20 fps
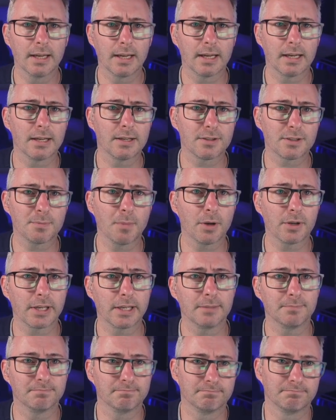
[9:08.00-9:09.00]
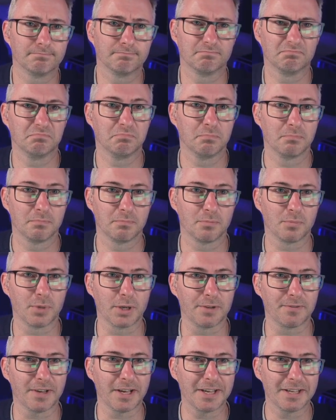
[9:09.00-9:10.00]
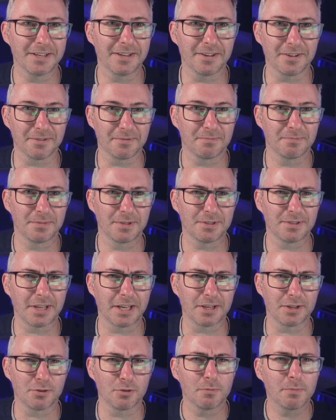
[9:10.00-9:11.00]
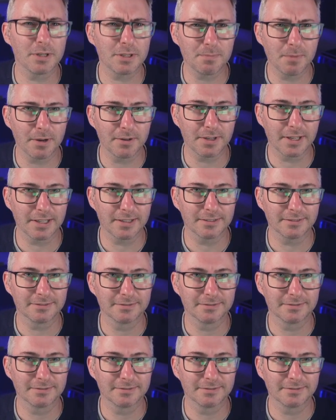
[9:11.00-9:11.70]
Smoking? Pretty vague. Are you saying you should be smoking?